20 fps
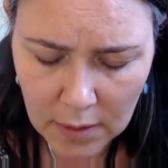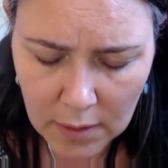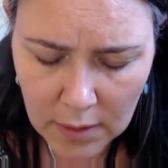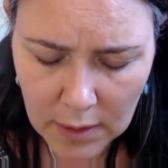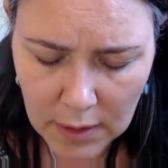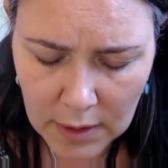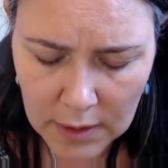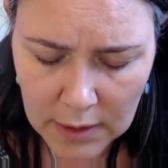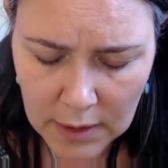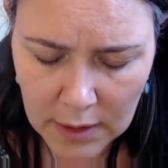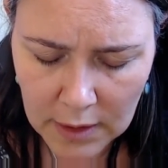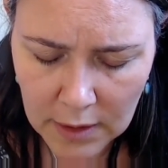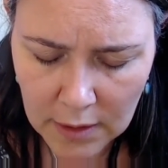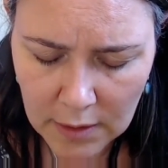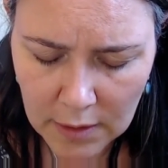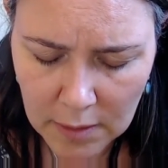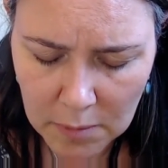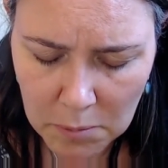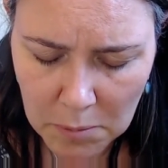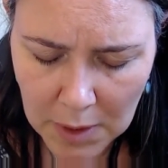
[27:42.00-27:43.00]

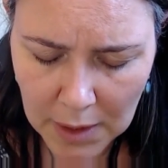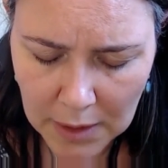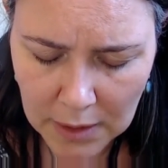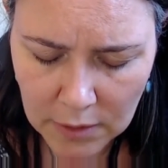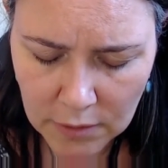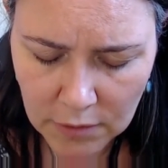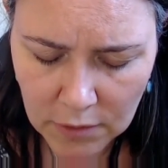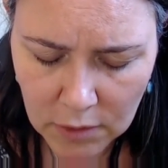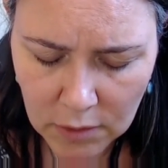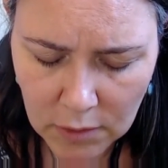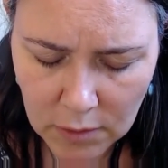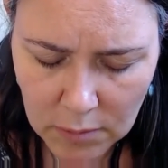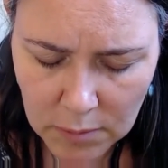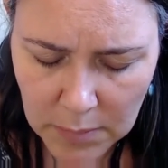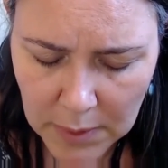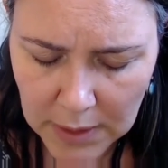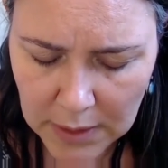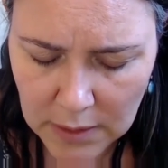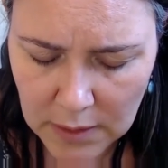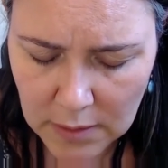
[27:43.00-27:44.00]
anything mindful,
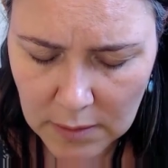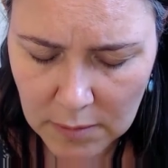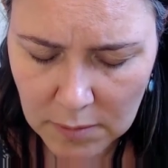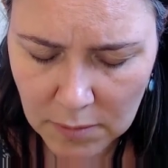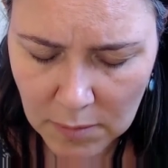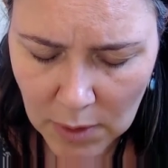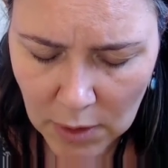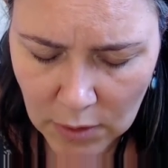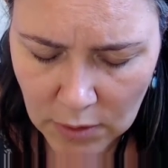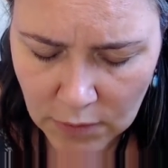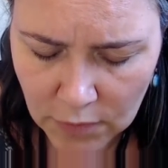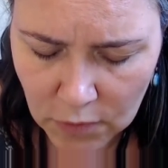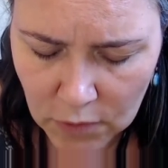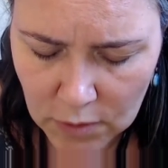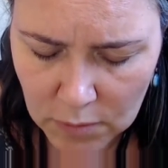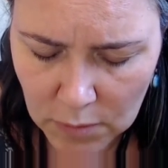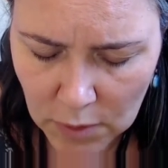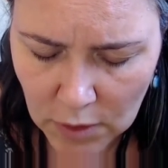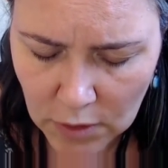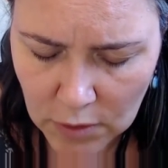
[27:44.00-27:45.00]
but for the
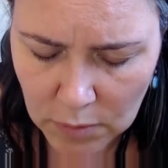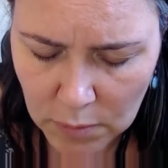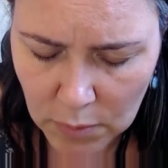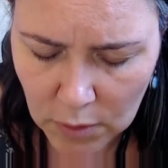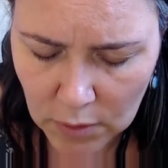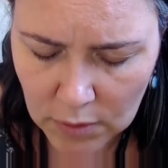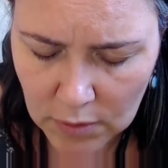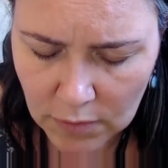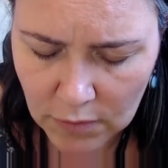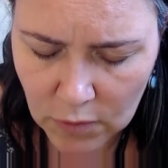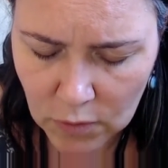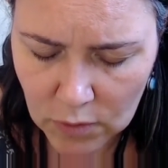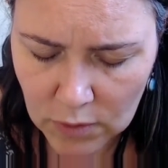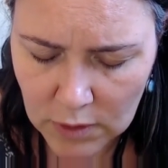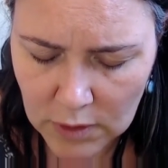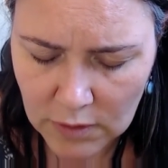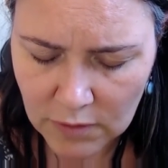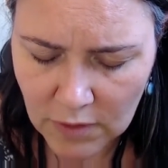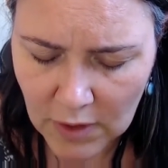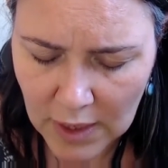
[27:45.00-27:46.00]
most part, for the
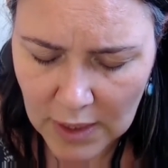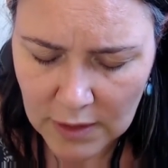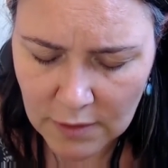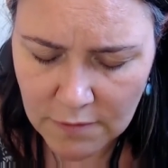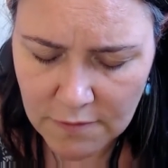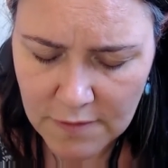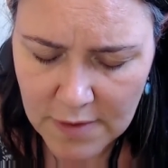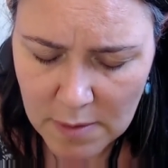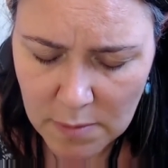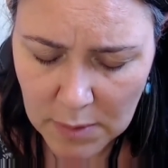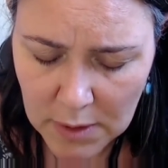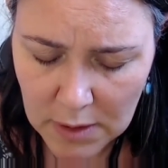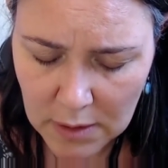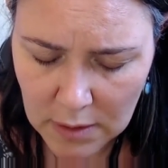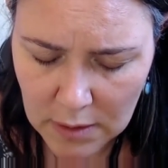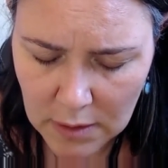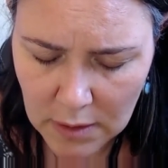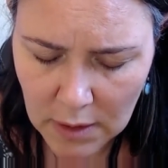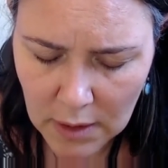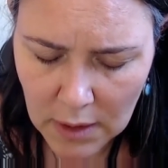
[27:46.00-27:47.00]
Divine
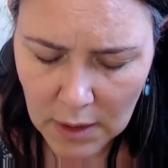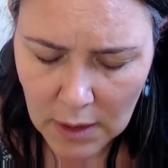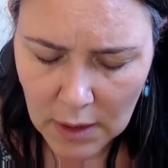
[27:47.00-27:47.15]
Feminine,